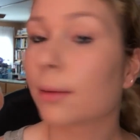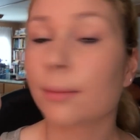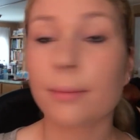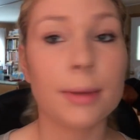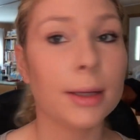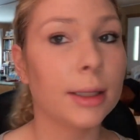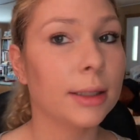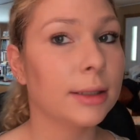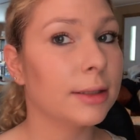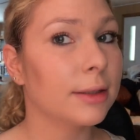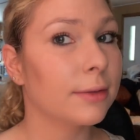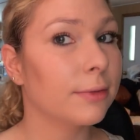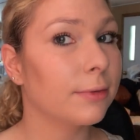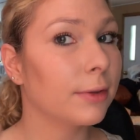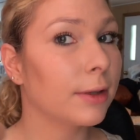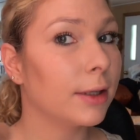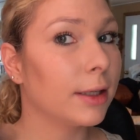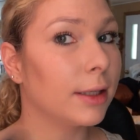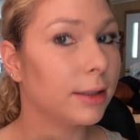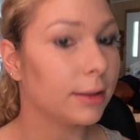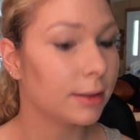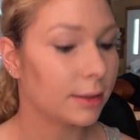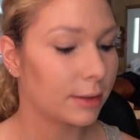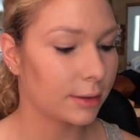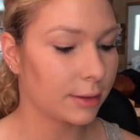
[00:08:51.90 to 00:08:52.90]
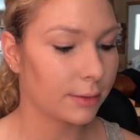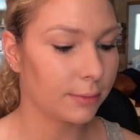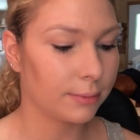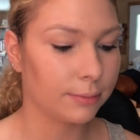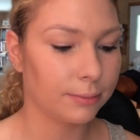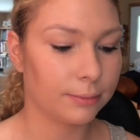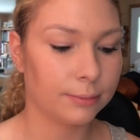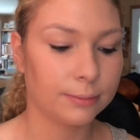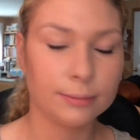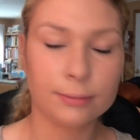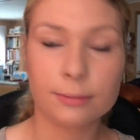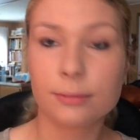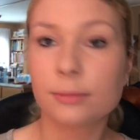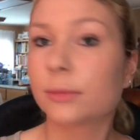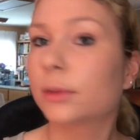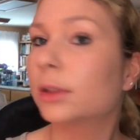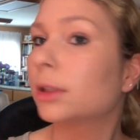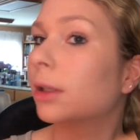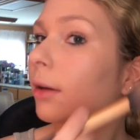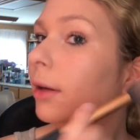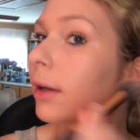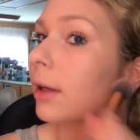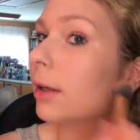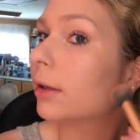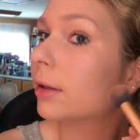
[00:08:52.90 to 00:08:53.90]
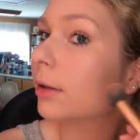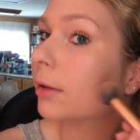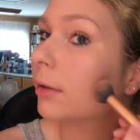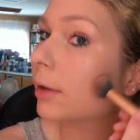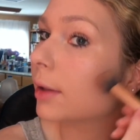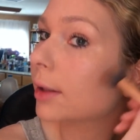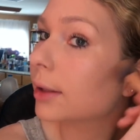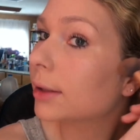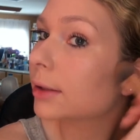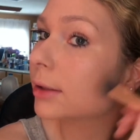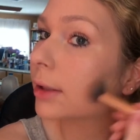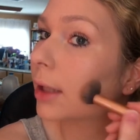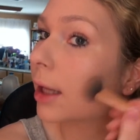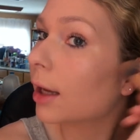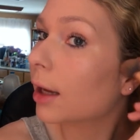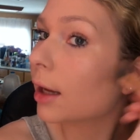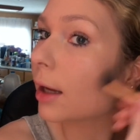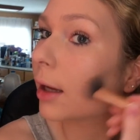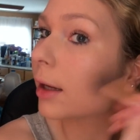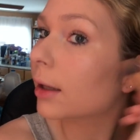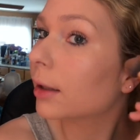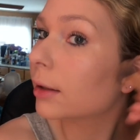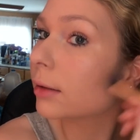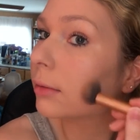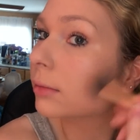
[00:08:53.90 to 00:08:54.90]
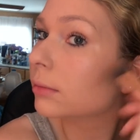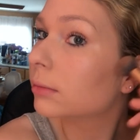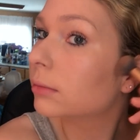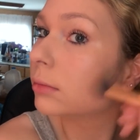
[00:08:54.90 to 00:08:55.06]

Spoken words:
Big difference. So we're going to do this side.